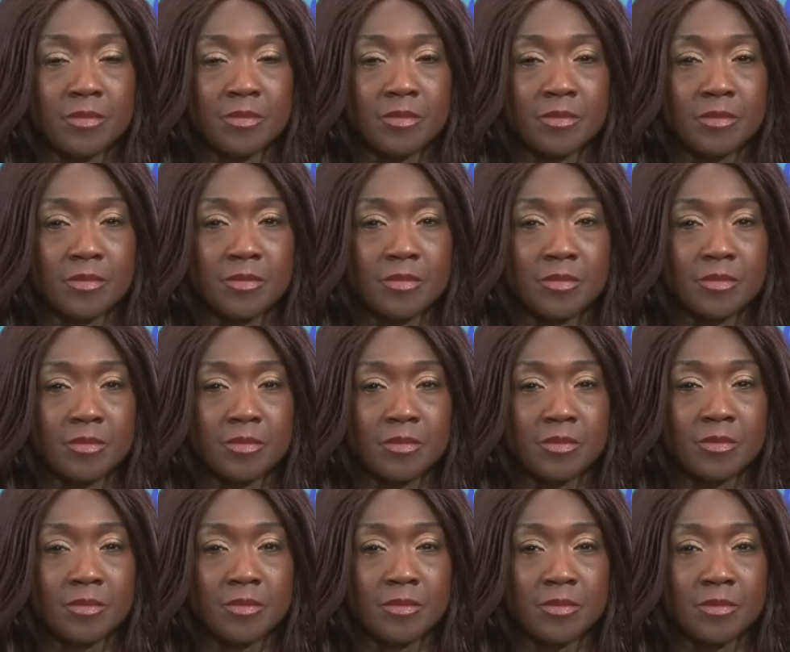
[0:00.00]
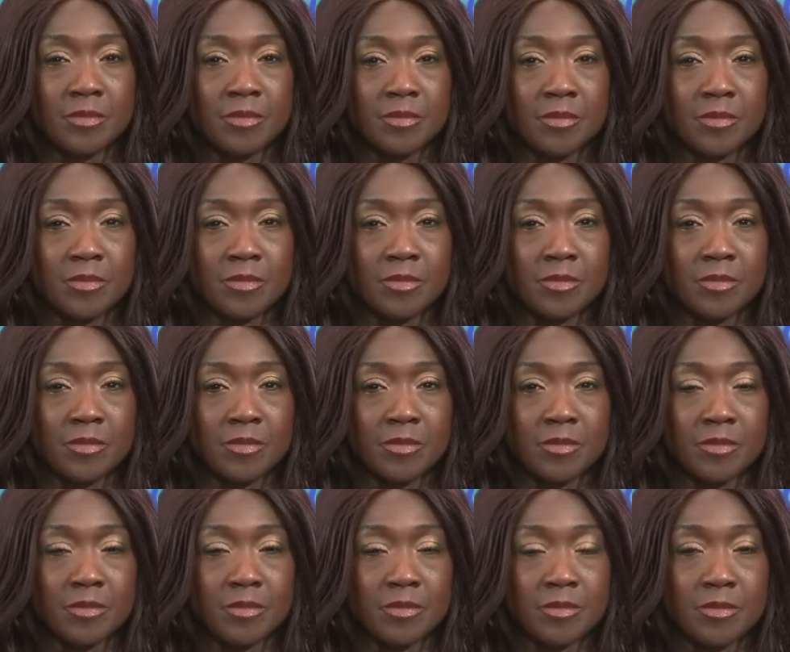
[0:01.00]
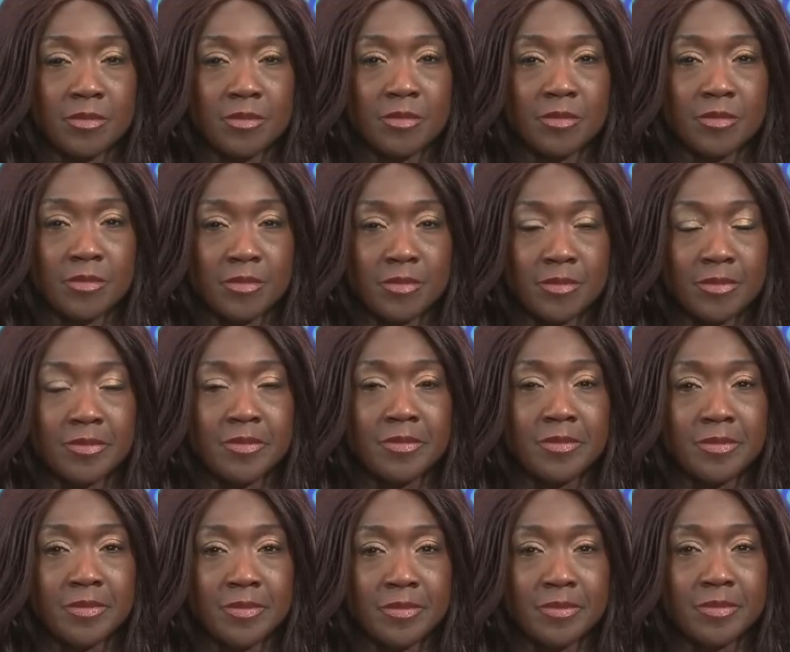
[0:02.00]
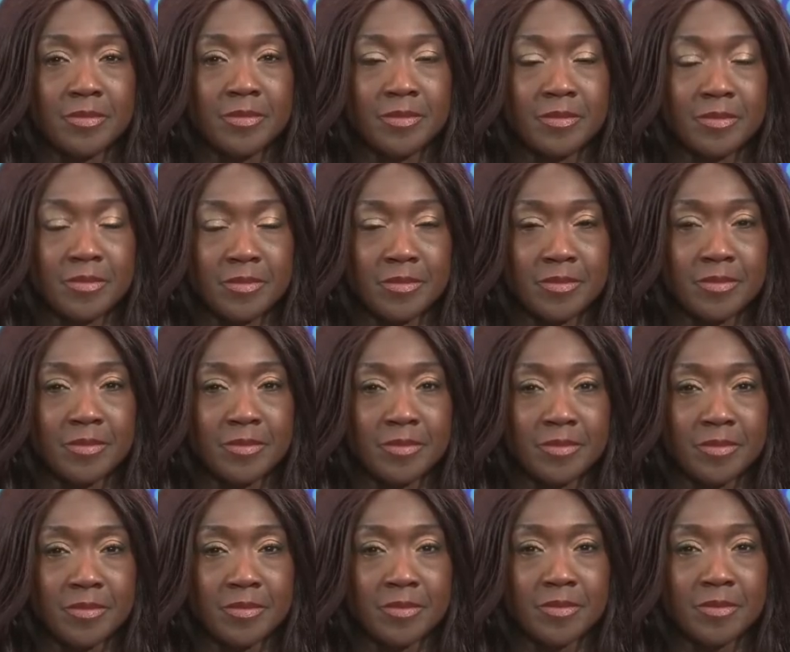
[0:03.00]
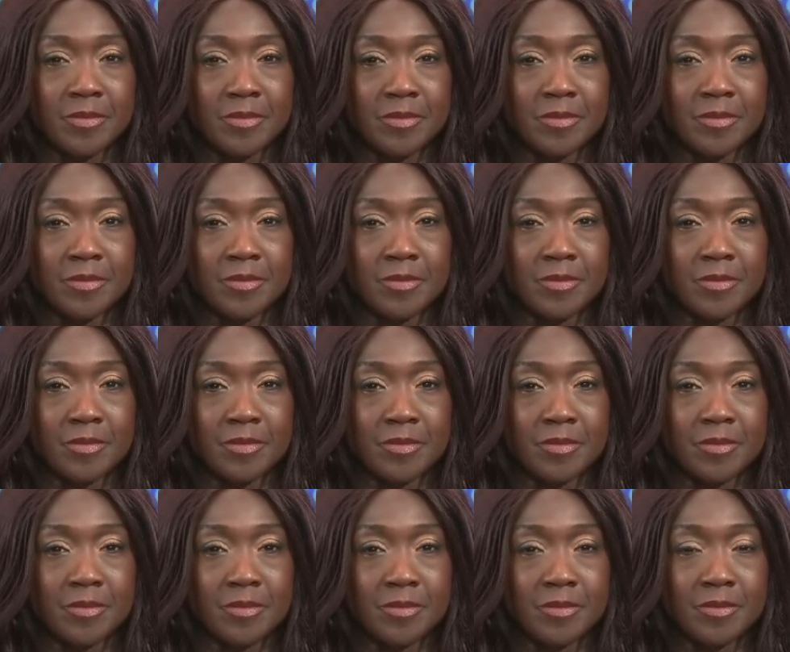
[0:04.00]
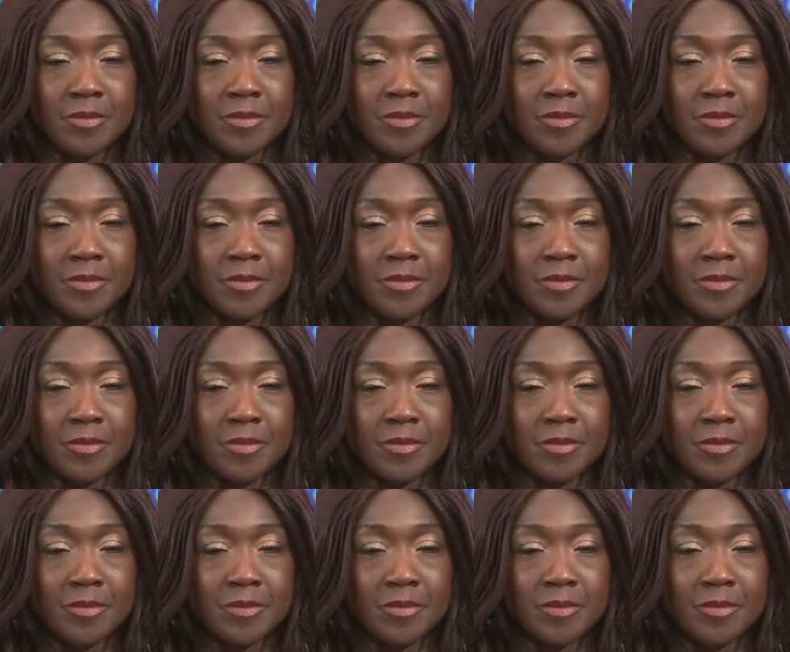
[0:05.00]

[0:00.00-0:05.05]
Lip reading: (silent)